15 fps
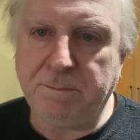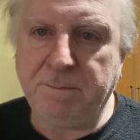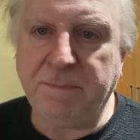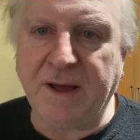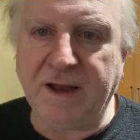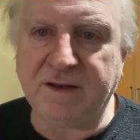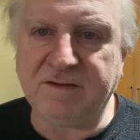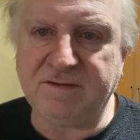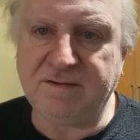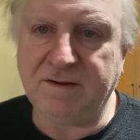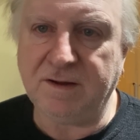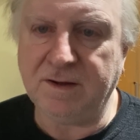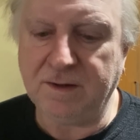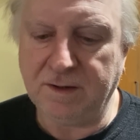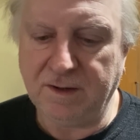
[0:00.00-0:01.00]
but
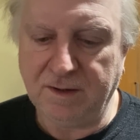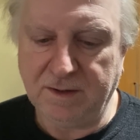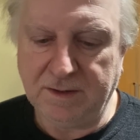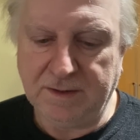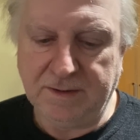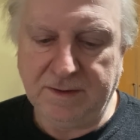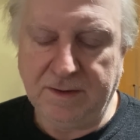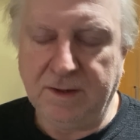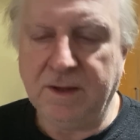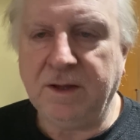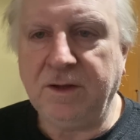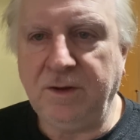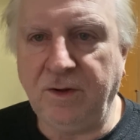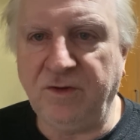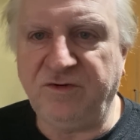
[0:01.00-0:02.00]

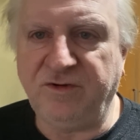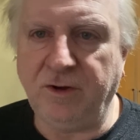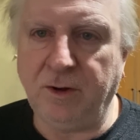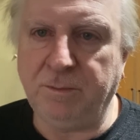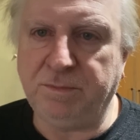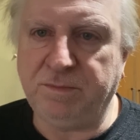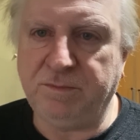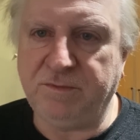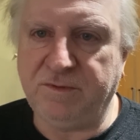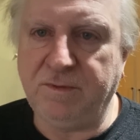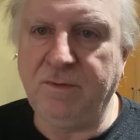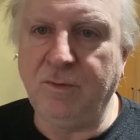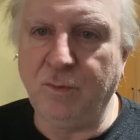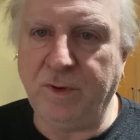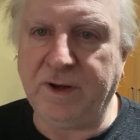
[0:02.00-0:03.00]
YouTube
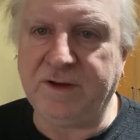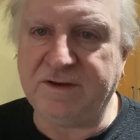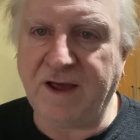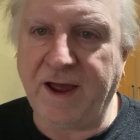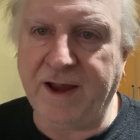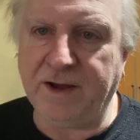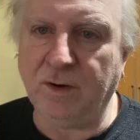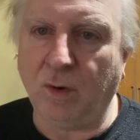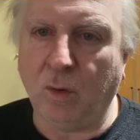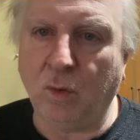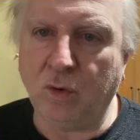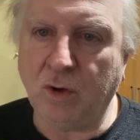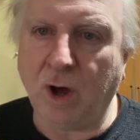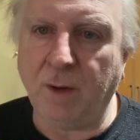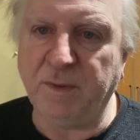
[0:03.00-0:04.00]
retain
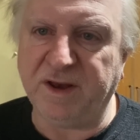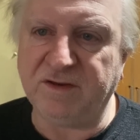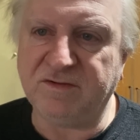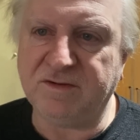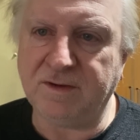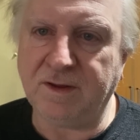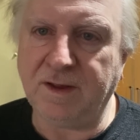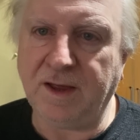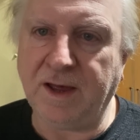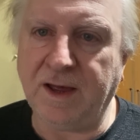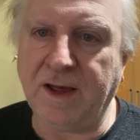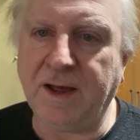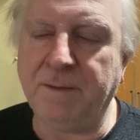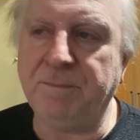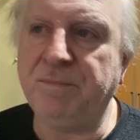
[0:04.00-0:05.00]
all comments.
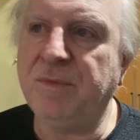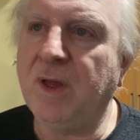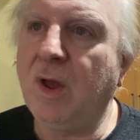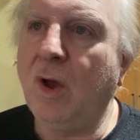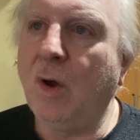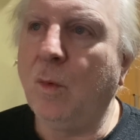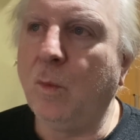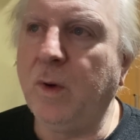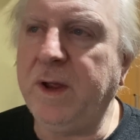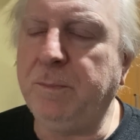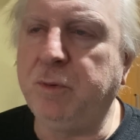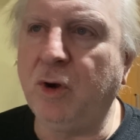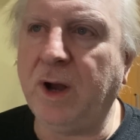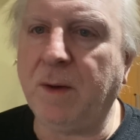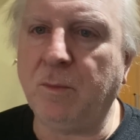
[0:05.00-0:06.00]

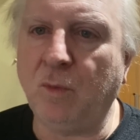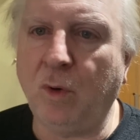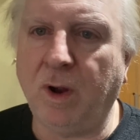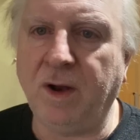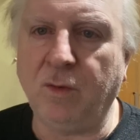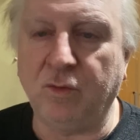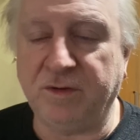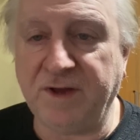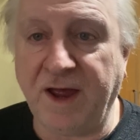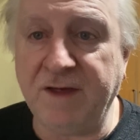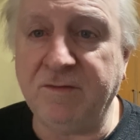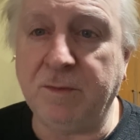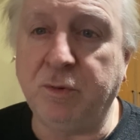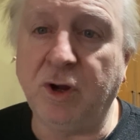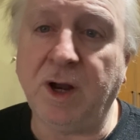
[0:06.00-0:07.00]
David put up
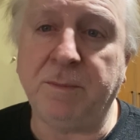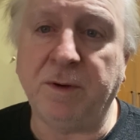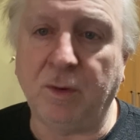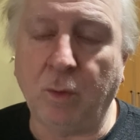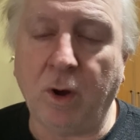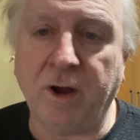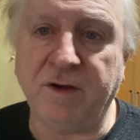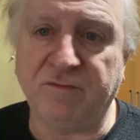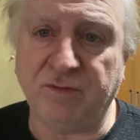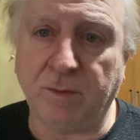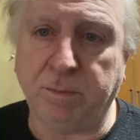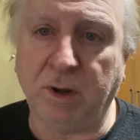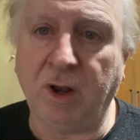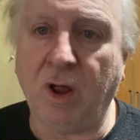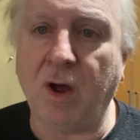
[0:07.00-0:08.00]
a right of
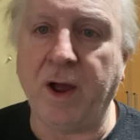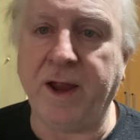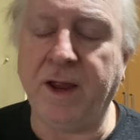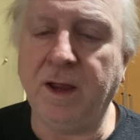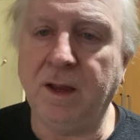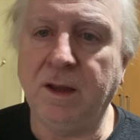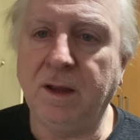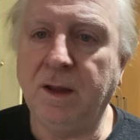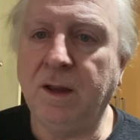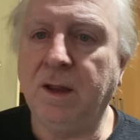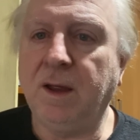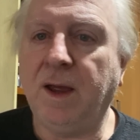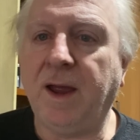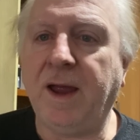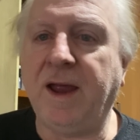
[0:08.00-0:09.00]
reply
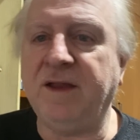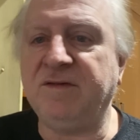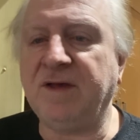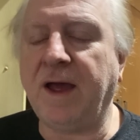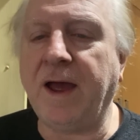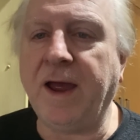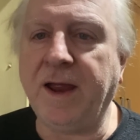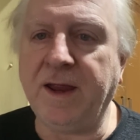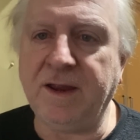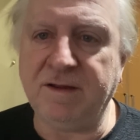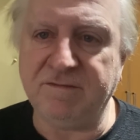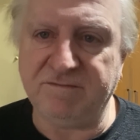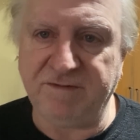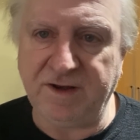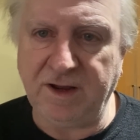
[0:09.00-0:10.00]
as a
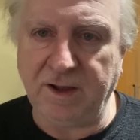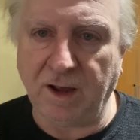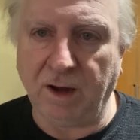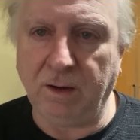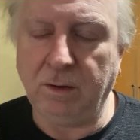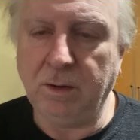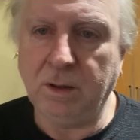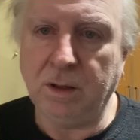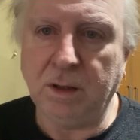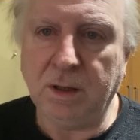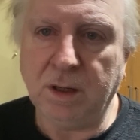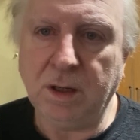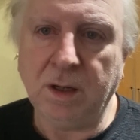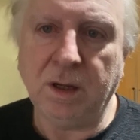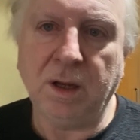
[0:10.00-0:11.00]
video,
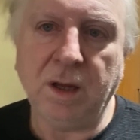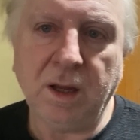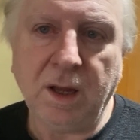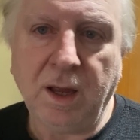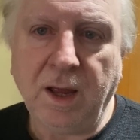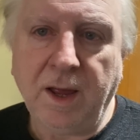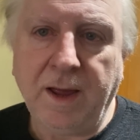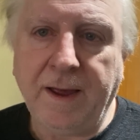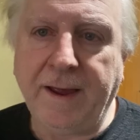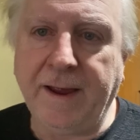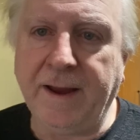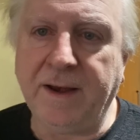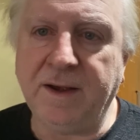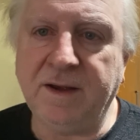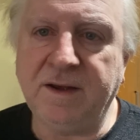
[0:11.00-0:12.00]

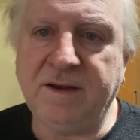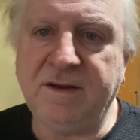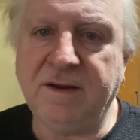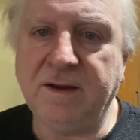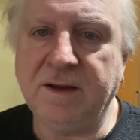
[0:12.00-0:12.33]
and